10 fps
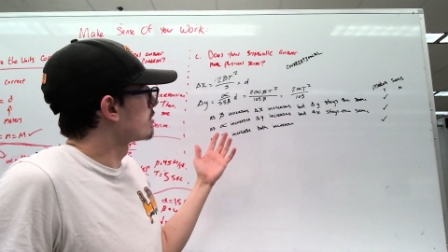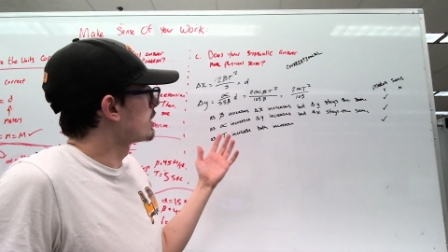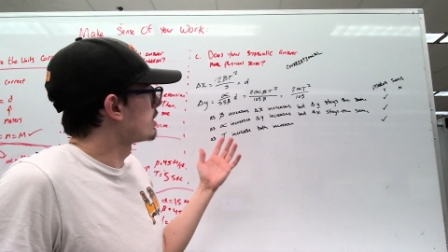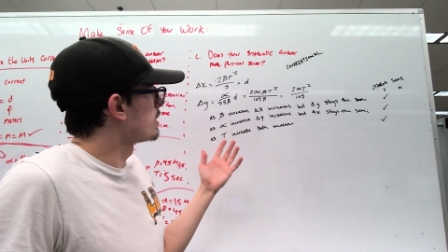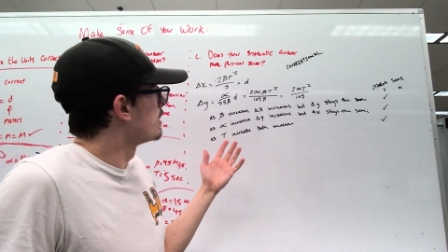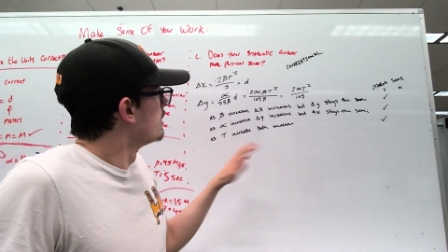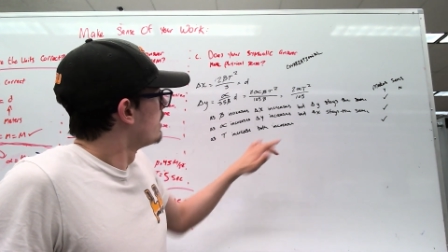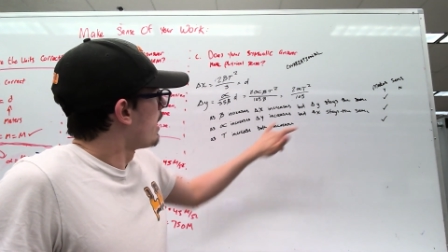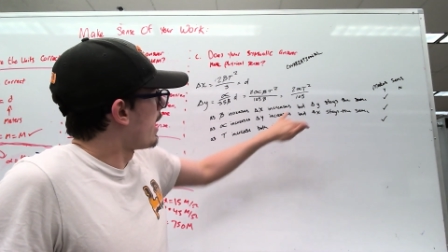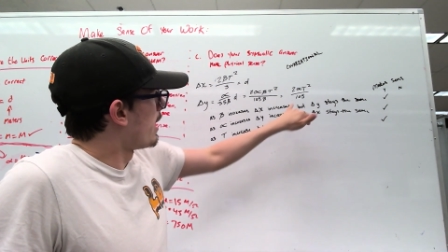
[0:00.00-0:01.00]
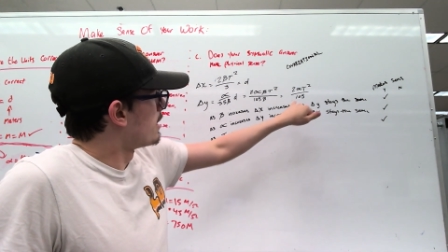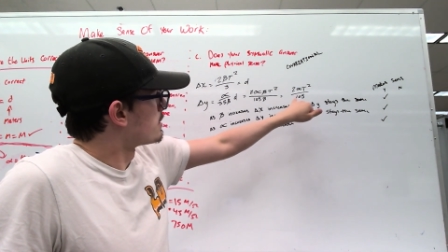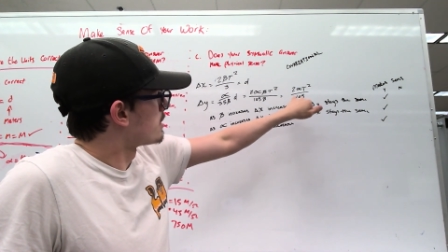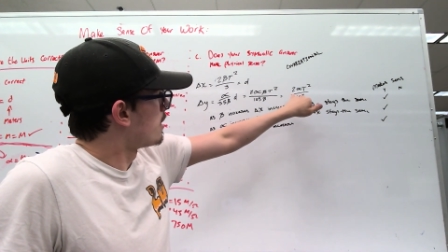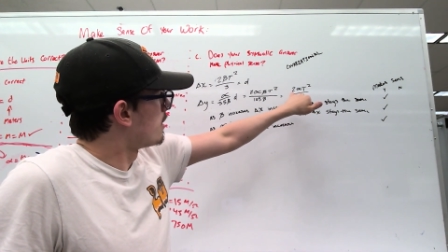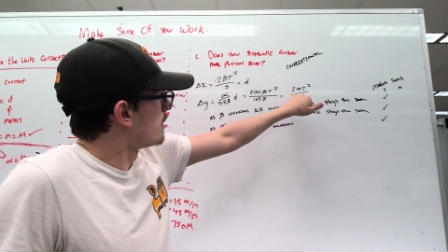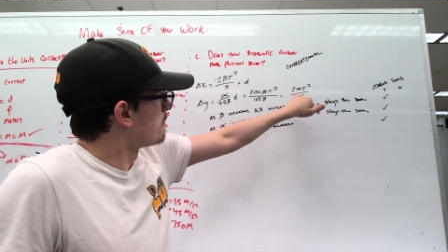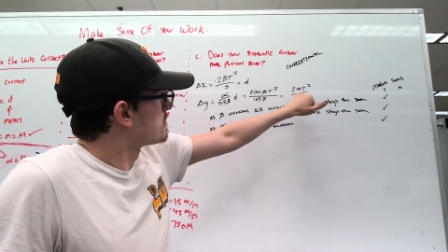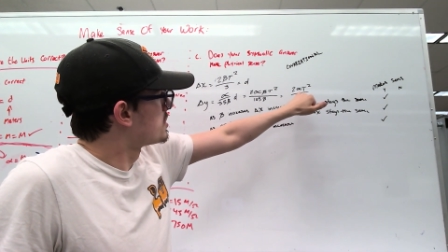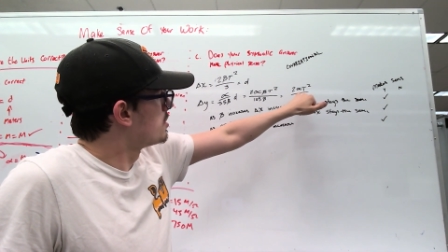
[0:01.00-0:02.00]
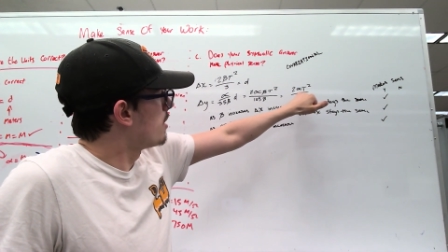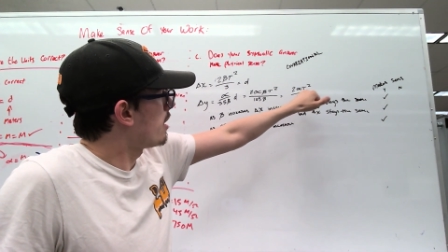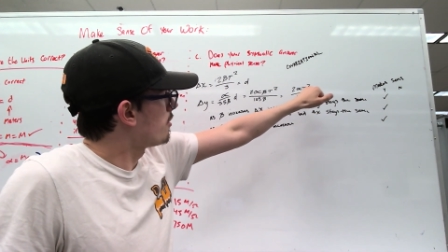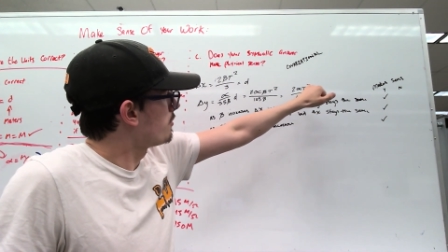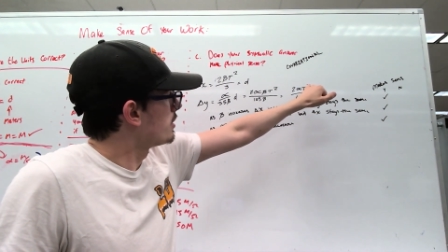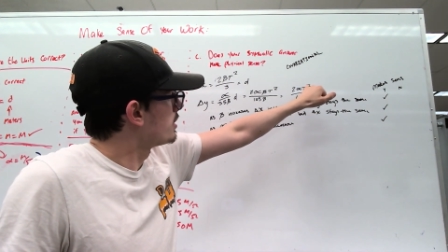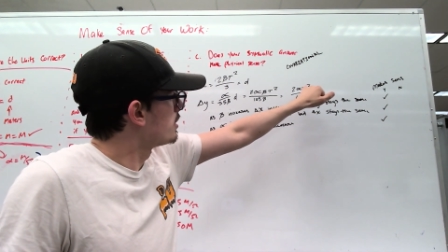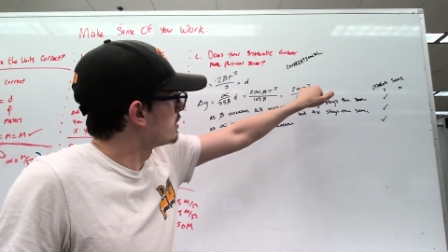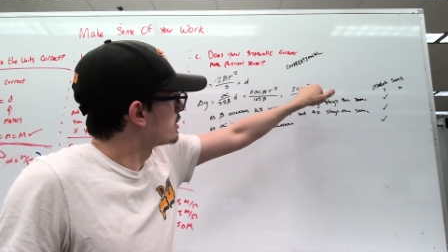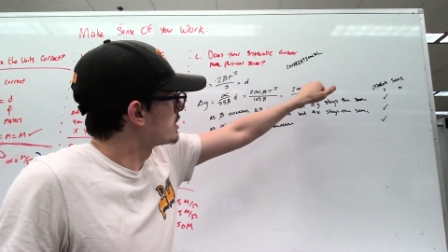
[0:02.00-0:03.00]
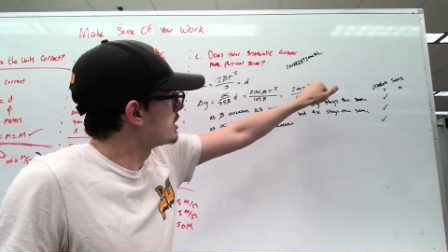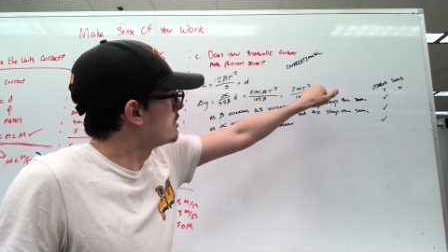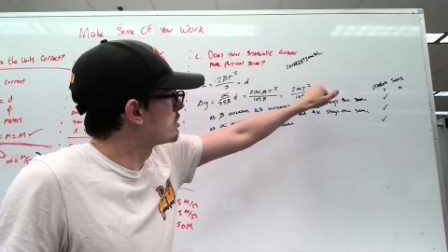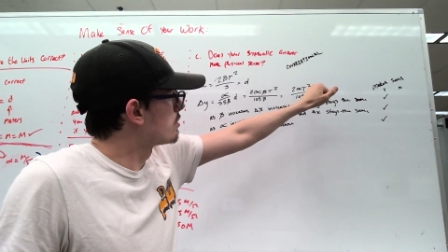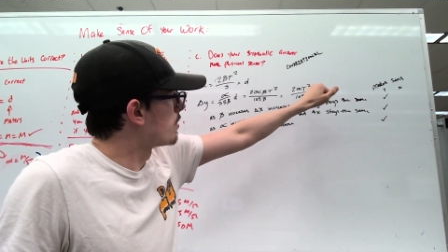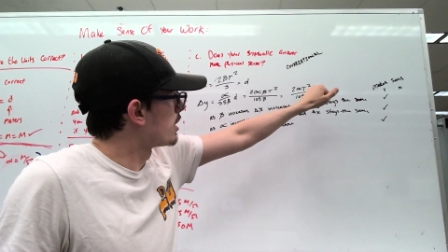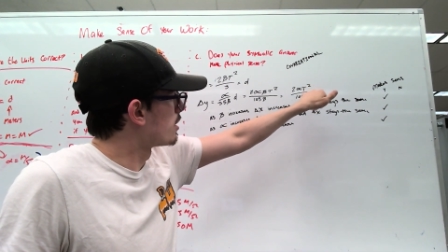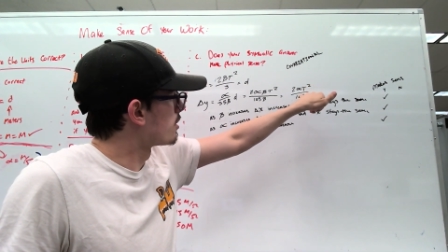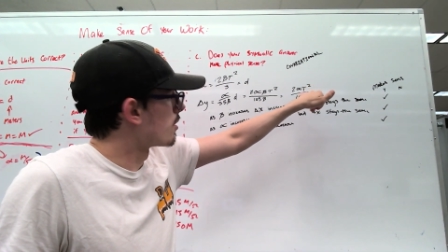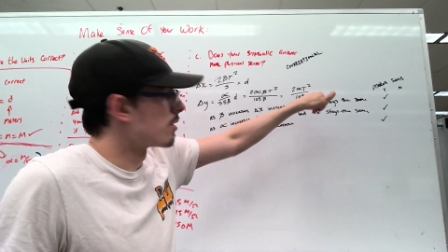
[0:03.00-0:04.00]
written as 2 alpha t squared